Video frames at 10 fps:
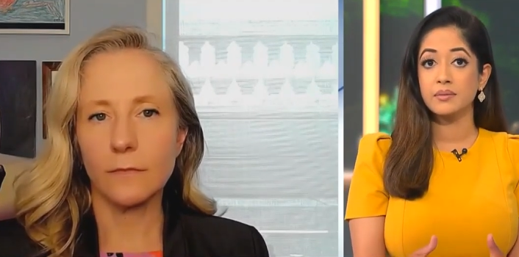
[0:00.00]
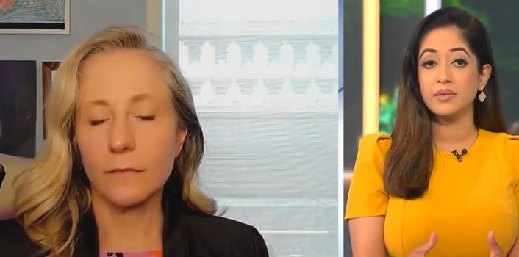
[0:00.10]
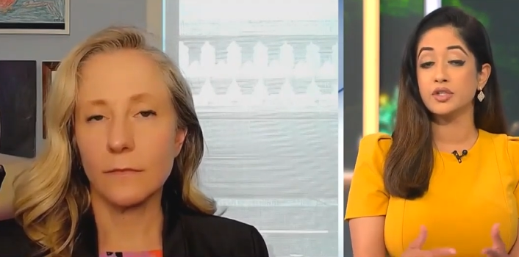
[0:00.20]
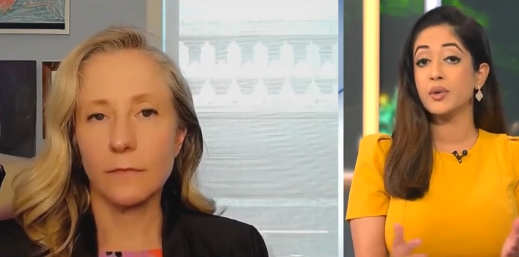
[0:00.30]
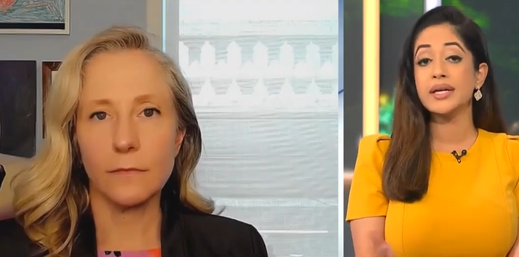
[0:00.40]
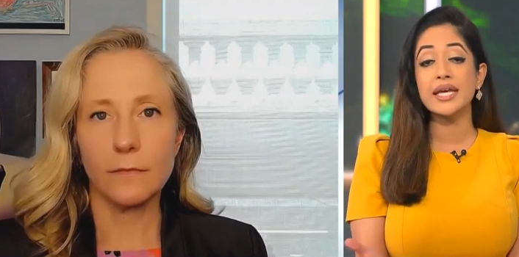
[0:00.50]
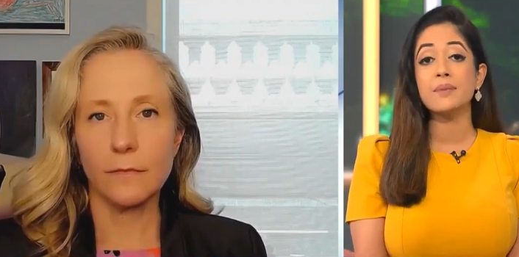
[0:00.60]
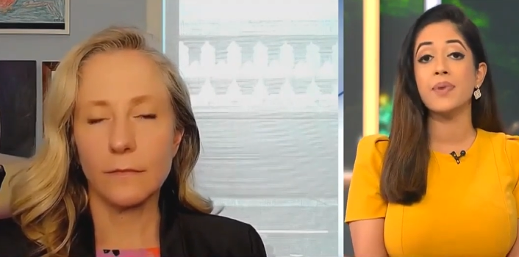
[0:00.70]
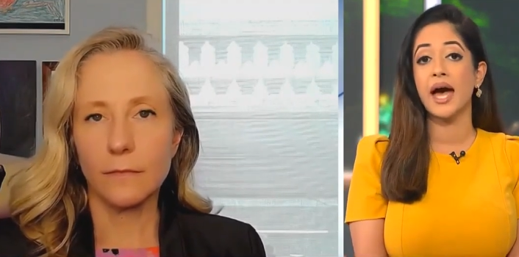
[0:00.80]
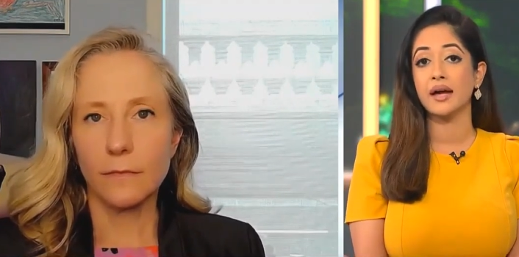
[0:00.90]
Speaker 1: the direct
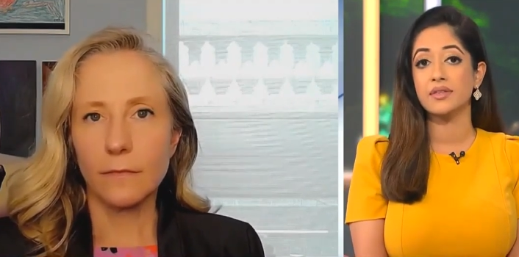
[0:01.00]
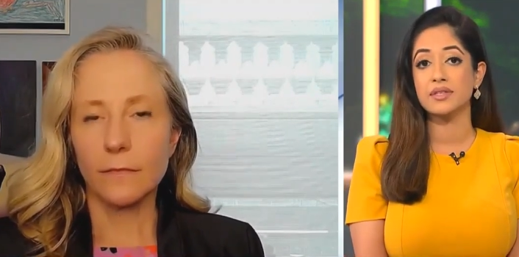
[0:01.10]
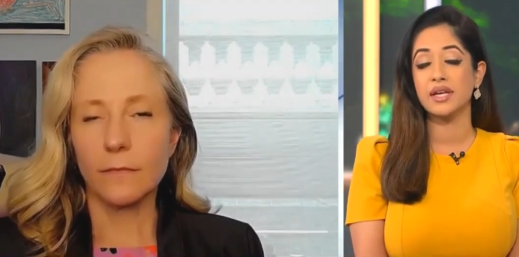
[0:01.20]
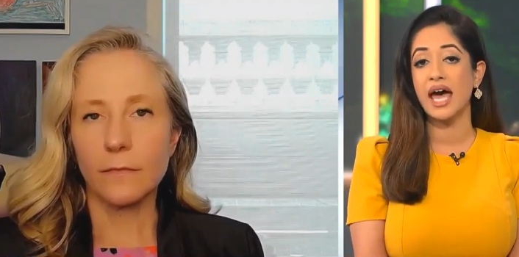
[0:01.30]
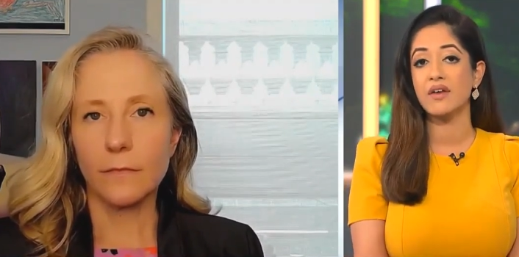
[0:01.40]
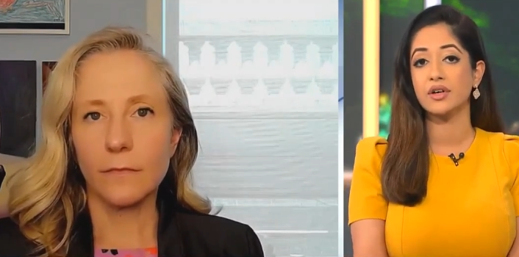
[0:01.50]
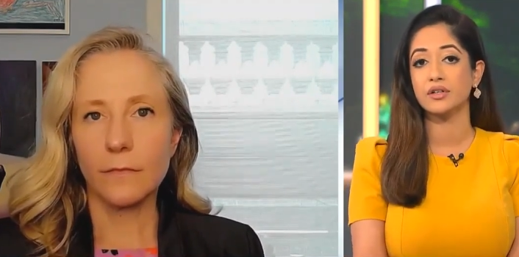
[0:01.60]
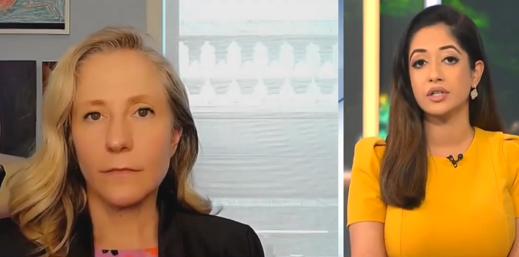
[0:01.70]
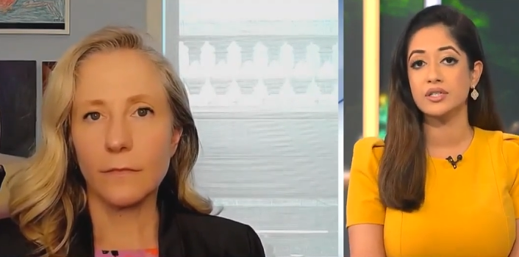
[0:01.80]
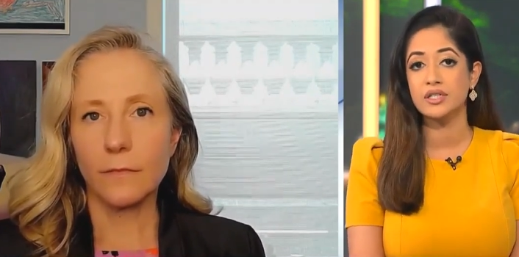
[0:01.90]
impact this could have on
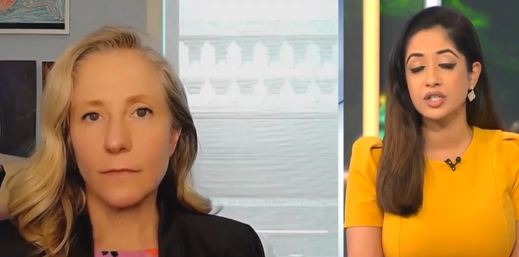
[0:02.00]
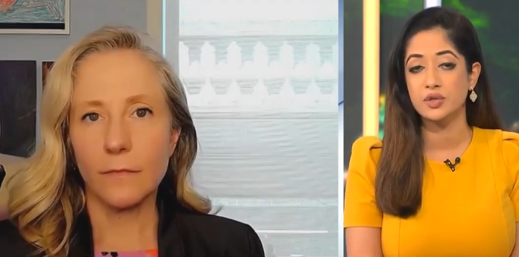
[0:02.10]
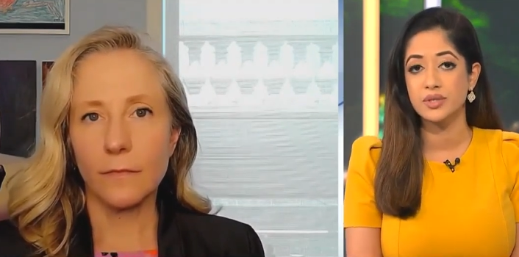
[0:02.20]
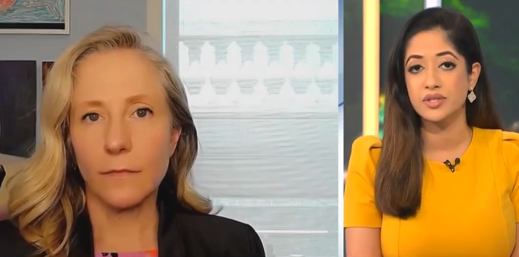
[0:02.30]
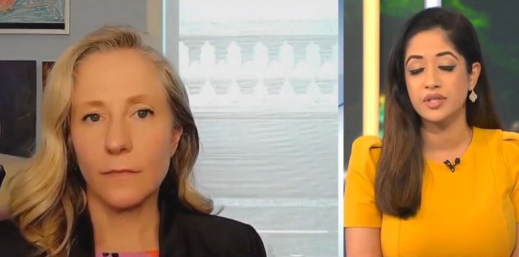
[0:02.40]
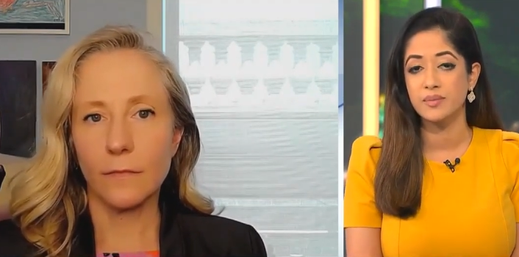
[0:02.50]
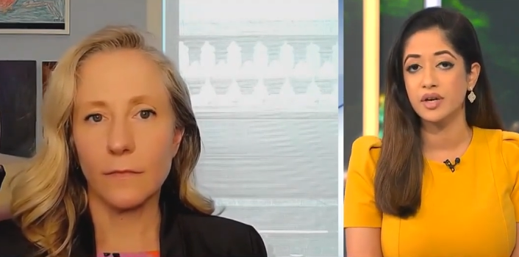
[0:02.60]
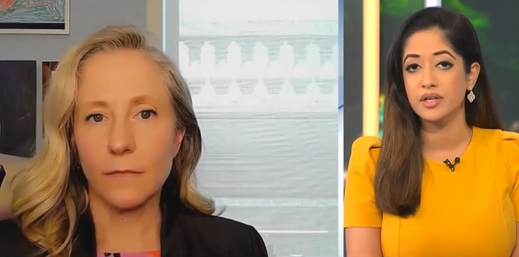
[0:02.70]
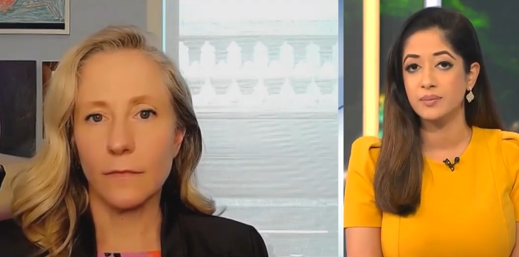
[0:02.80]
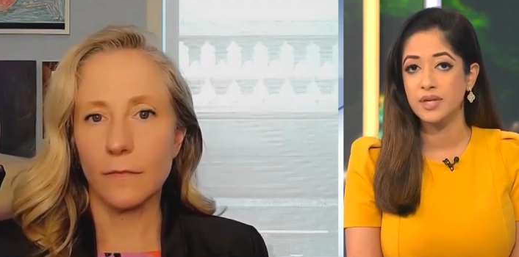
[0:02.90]
your constituents and the
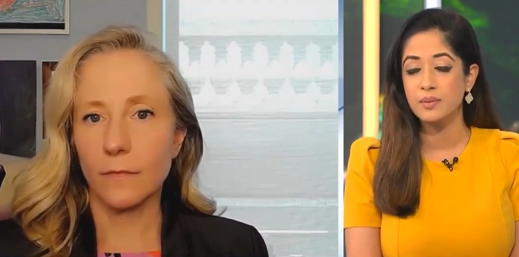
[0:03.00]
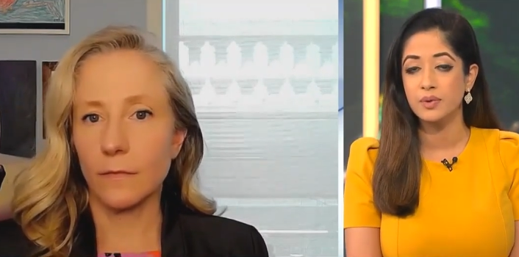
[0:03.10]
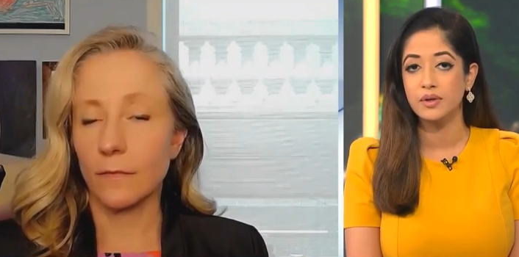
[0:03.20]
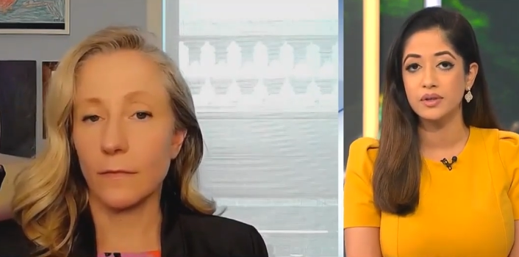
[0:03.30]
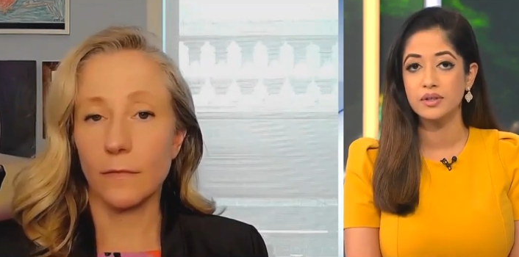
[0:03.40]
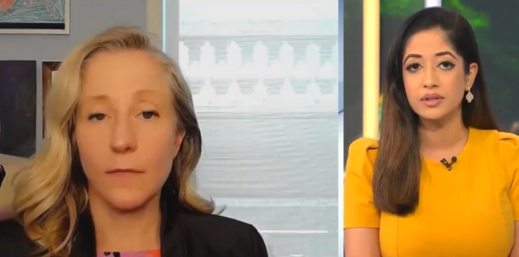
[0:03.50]
American people?